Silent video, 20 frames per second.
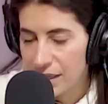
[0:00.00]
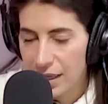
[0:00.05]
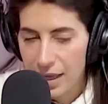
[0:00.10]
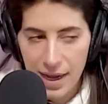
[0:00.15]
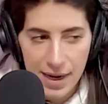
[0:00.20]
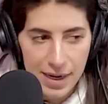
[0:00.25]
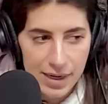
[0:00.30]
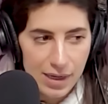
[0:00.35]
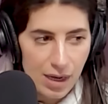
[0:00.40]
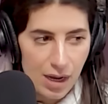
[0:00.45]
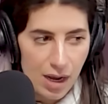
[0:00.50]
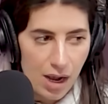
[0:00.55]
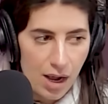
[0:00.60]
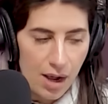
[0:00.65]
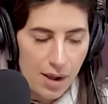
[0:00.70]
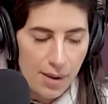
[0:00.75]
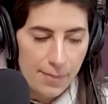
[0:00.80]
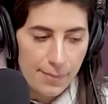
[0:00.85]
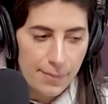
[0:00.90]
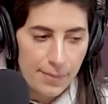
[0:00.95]
like,
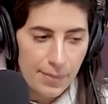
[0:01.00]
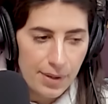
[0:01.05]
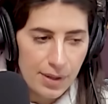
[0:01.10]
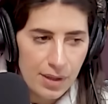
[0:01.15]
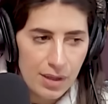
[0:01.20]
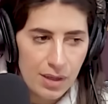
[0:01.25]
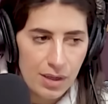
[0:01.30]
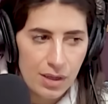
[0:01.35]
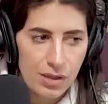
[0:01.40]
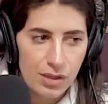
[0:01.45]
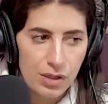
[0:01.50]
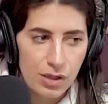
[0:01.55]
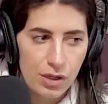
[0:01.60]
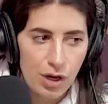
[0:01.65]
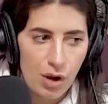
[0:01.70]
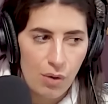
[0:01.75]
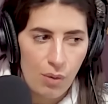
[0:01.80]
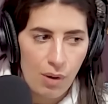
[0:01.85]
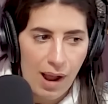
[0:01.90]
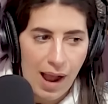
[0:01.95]
um, you
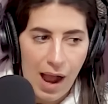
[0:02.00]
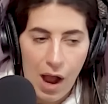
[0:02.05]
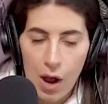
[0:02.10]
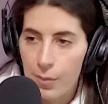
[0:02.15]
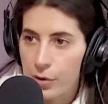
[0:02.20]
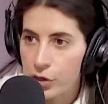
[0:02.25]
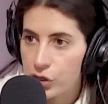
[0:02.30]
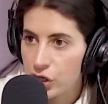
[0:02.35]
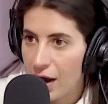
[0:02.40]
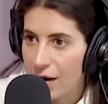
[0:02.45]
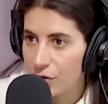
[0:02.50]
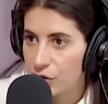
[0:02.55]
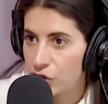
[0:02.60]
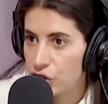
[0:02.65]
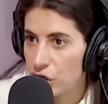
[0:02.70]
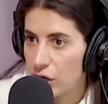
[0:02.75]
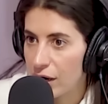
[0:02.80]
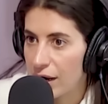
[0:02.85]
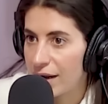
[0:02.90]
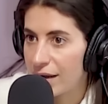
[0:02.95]
know, how much
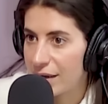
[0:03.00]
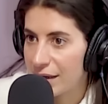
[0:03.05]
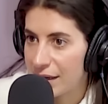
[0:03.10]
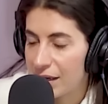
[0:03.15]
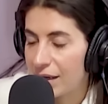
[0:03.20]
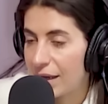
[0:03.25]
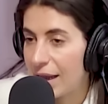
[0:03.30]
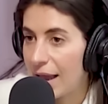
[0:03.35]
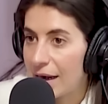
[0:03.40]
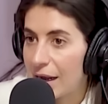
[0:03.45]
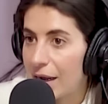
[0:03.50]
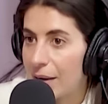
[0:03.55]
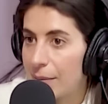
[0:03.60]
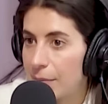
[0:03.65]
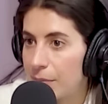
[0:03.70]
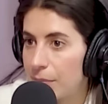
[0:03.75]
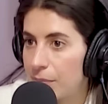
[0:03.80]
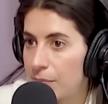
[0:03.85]
should I, can I,